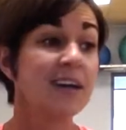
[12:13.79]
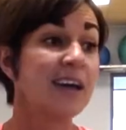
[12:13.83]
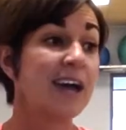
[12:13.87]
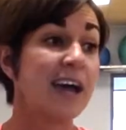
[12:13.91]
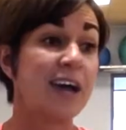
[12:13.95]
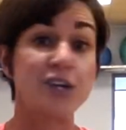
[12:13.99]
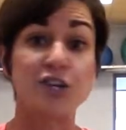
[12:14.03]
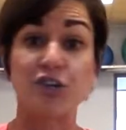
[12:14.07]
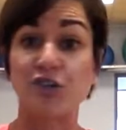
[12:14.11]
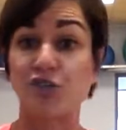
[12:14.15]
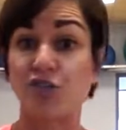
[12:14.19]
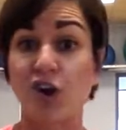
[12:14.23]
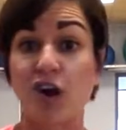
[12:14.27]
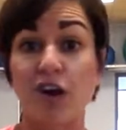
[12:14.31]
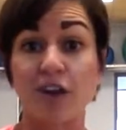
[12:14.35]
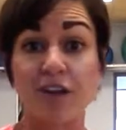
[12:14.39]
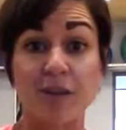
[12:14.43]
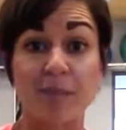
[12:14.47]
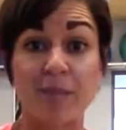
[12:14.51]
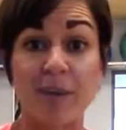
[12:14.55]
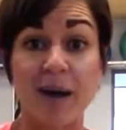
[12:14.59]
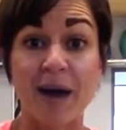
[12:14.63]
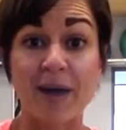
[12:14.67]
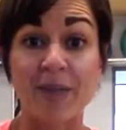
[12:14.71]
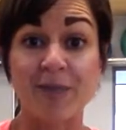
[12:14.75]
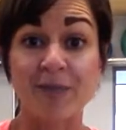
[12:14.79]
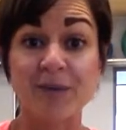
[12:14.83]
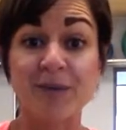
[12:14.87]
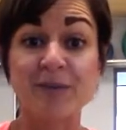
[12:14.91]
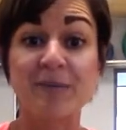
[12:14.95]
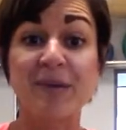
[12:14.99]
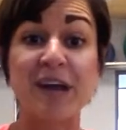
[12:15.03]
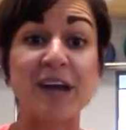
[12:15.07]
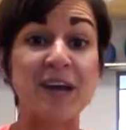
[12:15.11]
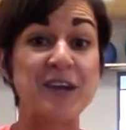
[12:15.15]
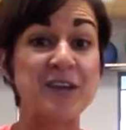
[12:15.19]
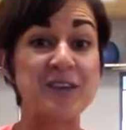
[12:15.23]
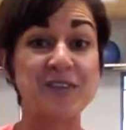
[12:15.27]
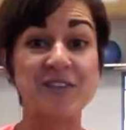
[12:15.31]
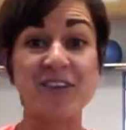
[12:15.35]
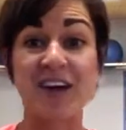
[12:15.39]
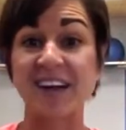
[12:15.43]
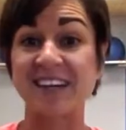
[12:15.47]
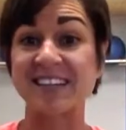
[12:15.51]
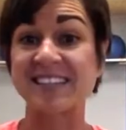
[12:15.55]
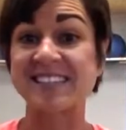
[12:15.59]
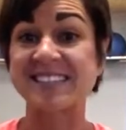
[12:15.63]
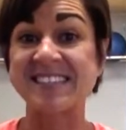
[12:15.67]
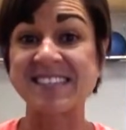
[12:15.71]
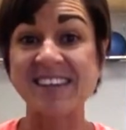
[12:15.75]
and you've gone to the bathroom and you've got
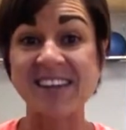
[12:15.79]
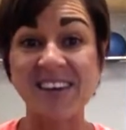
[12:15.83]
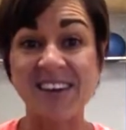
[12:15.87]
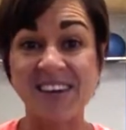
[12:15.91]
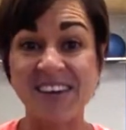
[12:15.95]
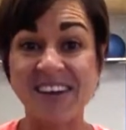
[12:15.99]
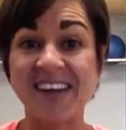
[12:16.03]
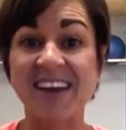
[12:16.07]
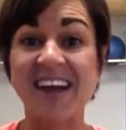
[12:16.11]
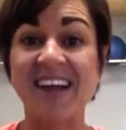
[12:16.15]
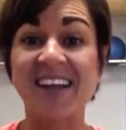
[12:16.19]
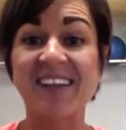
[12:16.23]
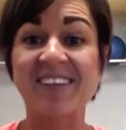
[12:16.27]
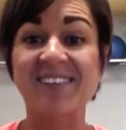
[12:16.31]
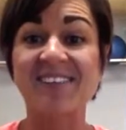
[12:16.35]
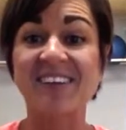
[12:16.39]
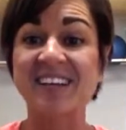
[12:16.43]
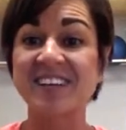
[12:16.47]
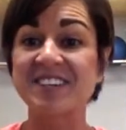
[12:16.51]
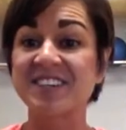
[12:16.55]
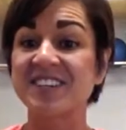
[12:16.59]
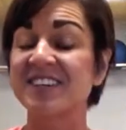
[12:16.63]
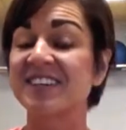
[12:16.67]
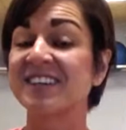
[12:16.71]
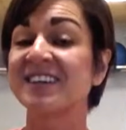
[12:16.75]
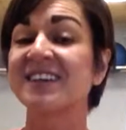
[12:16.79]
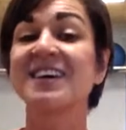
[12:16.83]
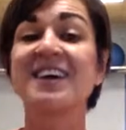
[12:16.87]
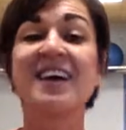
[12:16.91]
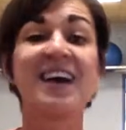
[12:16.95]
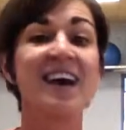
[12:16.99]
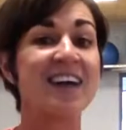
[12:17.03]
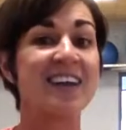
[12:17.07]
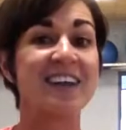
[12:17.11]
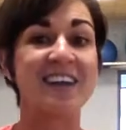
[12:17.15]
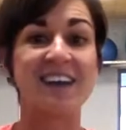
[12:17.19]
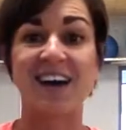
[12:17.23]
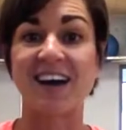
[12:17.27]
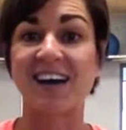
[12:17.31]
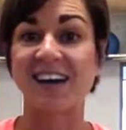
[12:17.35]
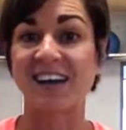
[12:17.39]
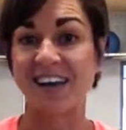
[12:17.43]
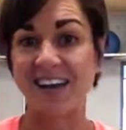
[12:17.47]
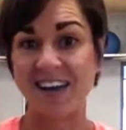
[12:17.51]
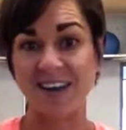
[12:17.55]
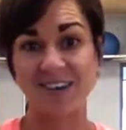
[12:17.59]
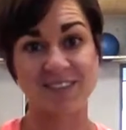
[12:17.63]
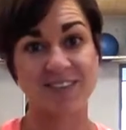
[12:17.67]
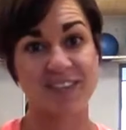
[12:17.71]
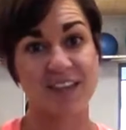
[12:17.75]
a sink on an elevation, knocking
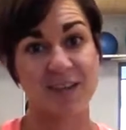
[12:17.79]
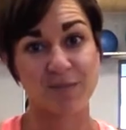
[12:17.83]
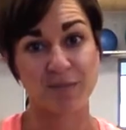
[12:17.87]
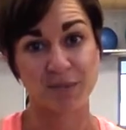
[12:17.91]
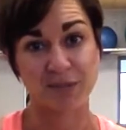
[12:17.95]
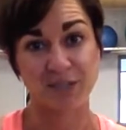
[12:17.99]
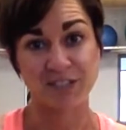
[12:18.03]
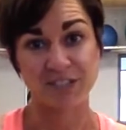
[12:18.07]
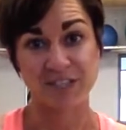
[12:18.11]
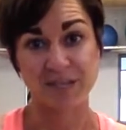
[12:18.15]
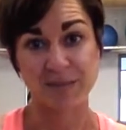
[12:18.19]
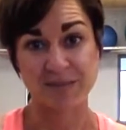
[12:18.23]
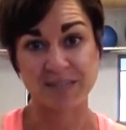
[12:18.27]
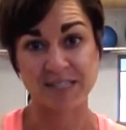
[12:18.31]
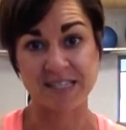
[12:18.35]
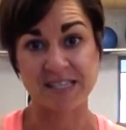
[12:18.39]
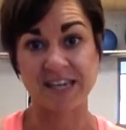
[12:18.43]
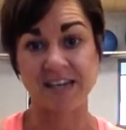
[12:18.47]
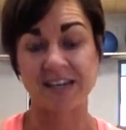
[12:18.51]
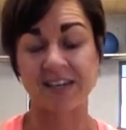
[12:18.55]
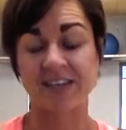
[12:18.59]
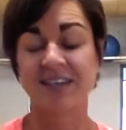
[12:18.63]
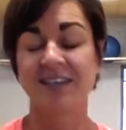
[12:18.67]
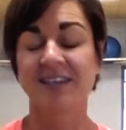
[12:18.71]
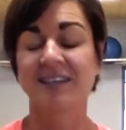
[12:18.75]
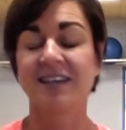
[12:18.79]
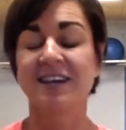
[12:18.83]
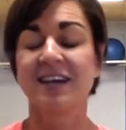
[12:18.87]
out 10 push-ups there.